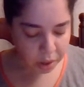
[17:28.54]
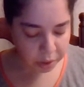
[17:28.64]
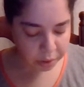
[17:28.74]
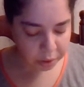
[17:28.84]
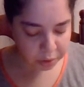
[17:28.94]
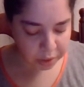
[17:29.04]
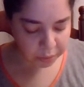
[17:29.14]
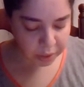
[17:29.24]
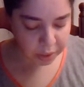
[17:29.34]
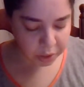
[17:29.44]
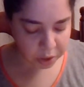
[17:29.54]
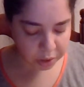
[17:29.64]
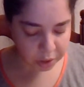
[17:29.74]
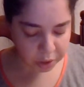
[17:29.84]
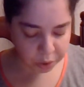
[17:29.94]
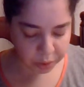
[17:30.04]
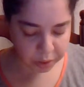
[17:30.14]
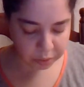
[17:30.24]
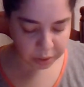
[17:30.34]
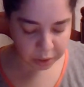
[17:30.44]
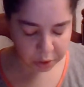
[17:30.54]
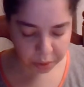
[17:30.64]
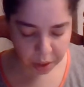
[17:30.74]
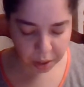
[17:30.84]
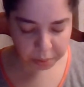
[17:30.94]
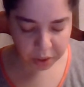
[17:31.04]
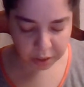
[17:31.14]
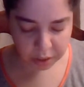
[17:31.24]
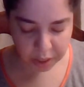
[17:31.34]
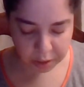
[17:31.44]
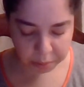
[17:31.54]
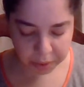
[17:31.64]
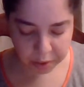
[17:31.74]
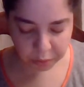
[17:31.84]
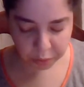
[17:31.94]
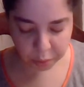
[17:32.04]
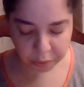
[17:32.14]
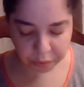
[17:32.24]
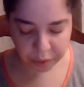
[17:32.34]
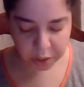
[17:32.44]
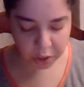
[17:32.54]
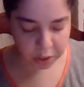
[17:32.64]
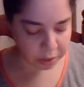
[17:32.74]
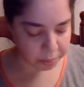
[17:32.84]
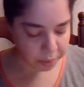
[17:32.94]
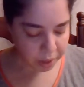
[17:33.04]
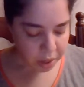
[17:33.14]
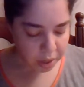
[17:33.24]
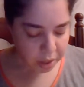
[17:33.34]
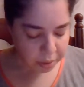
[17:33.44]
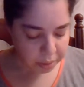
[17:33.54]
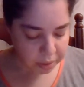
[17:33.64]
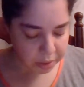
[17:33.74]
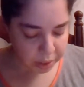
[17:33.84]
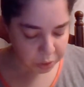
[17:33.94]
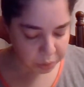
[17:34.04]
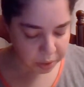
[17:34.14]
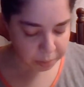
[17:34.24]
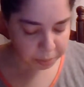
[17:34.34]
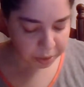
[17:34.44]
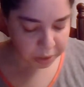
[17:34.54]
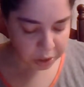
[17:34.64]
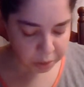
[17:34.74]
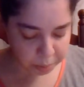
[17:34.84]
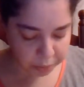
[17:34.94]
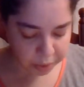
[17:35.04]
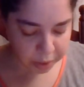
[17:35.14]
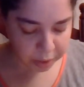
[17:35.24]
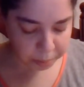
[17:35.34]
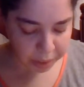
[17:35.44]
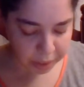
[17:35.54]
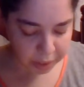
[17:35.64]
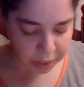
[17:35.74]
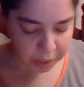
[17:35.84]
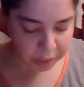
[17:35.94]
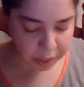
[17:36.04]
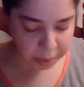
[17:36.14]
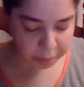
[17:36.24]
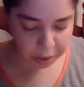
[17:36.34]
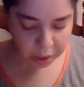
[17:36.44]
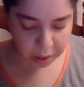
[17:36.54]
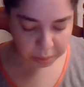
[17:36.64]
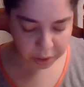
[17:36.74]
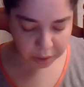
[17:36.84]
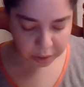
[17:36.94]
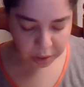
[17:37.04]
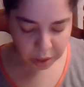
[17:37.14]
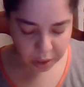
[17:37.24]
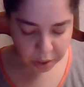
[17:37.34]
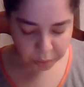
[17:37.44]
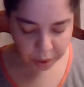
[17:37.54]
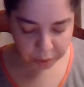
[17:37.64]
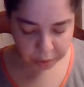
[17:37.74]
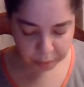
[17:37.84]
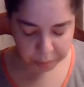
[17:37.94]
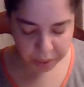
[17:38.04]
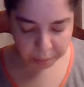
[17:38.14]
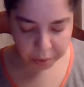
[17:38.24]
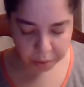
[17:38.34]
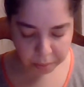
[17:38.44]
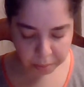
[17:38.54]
Another deviation in choice of sexual object takes place in the form of fetishism. Sexual stimulation provided by an inanimate object rather than people.